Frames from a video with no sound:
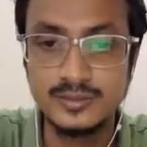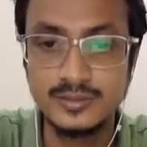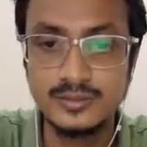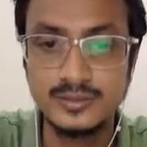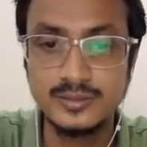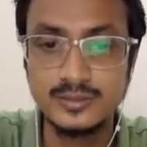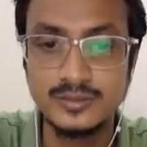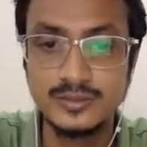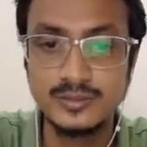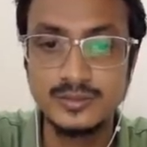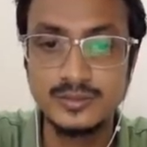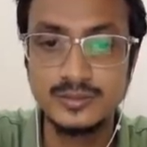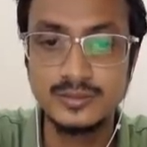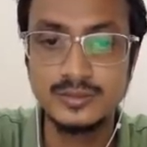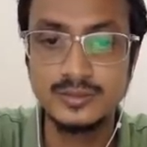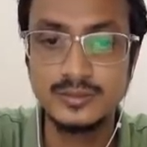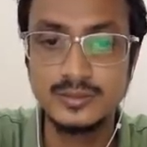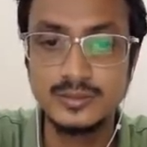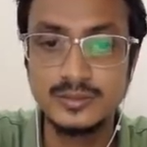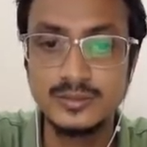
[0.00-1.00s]

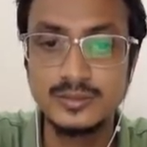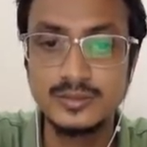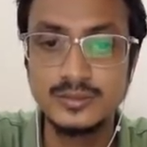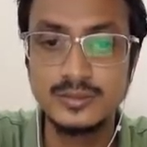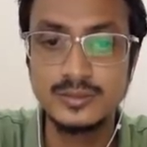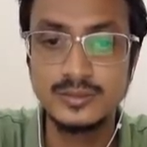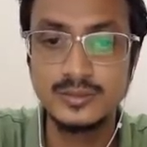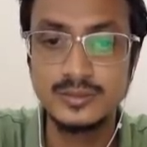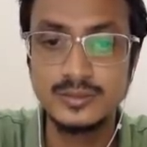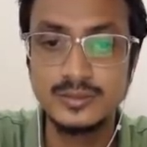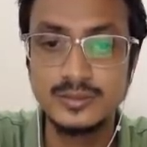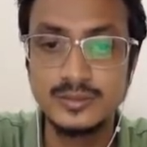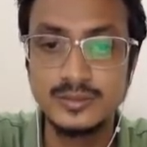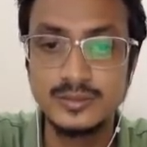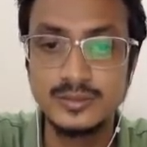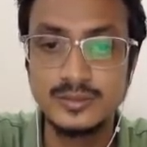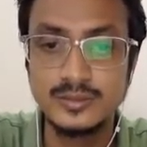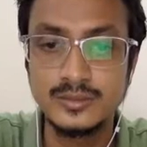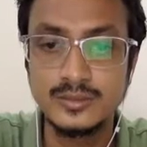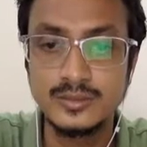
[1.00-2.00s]

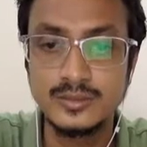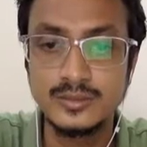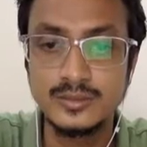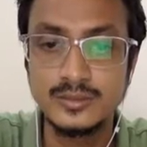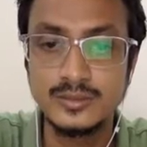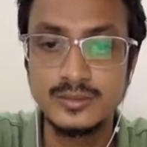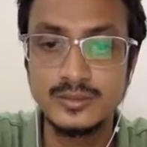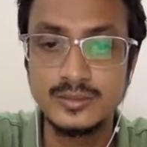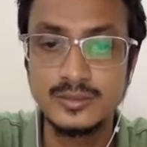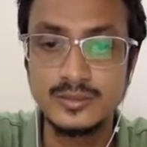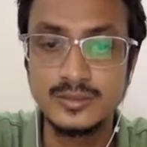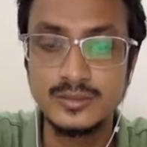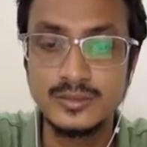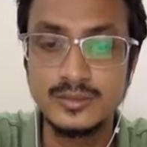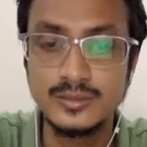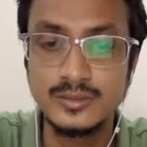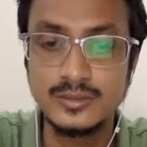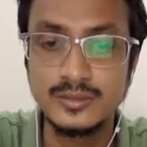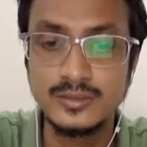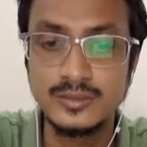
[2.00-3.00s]

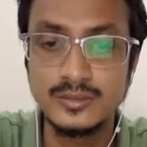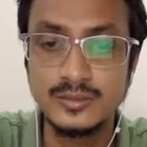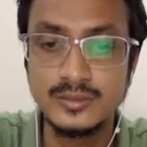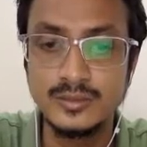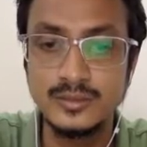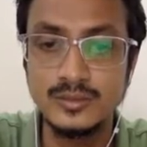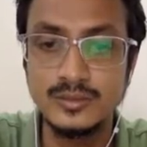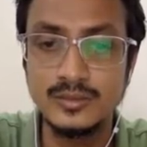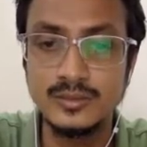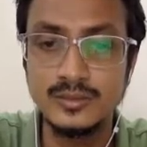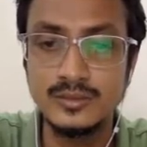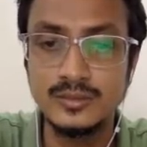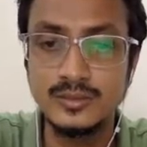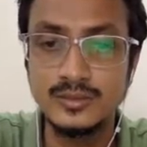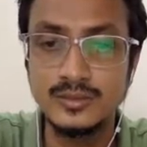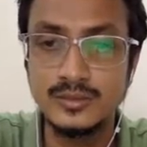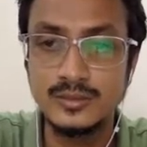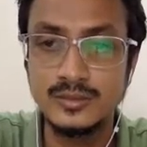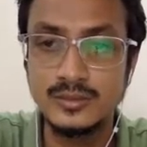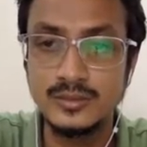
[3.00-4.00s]

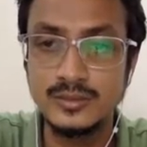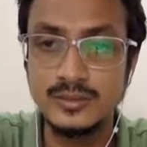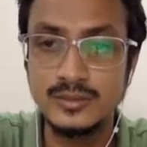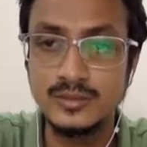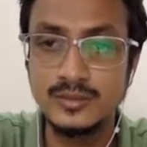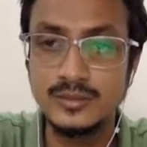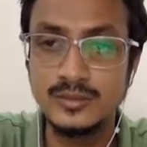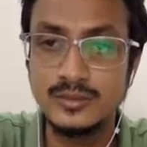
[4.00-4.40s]
(silent)